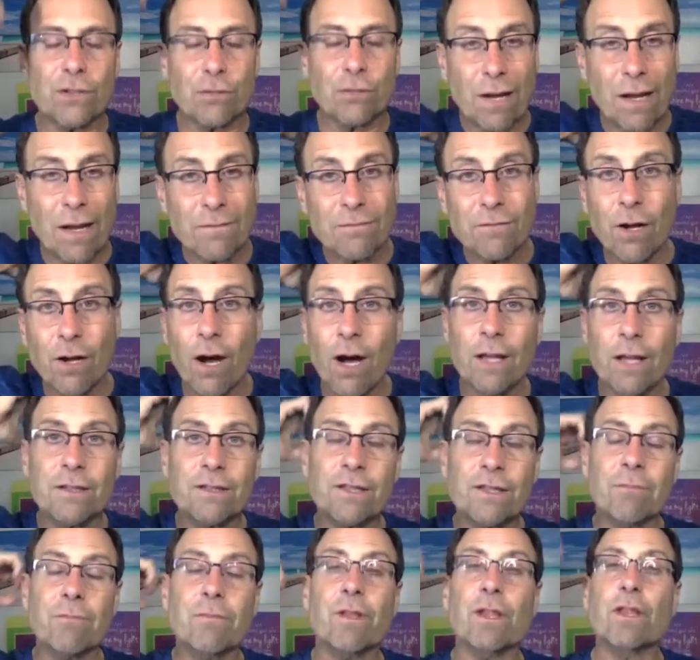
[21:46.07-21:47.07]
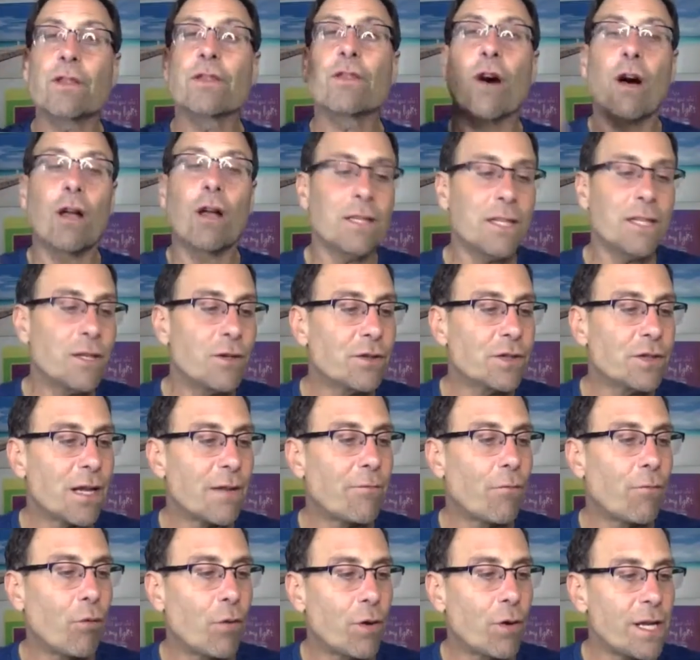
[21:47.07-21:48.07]
what I've taught some of the thought leaders
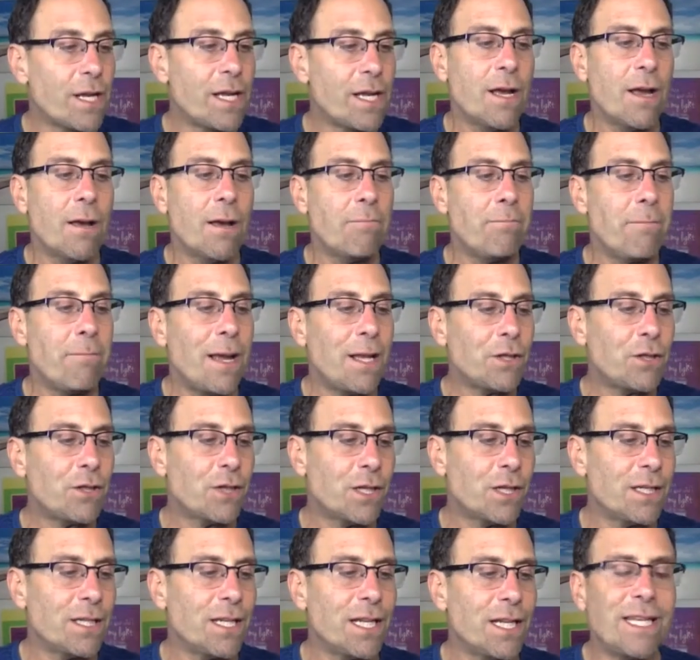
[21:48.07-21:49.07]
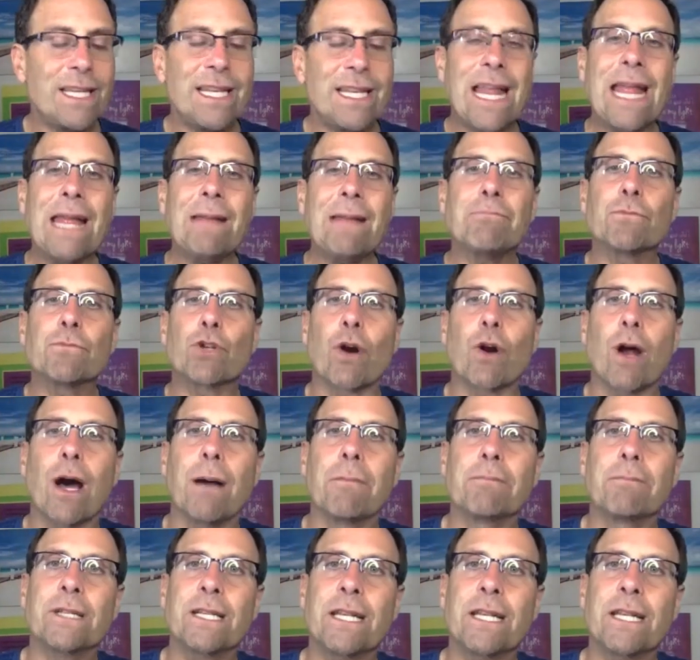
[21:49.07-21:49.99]
I've already mentioned and name dropped.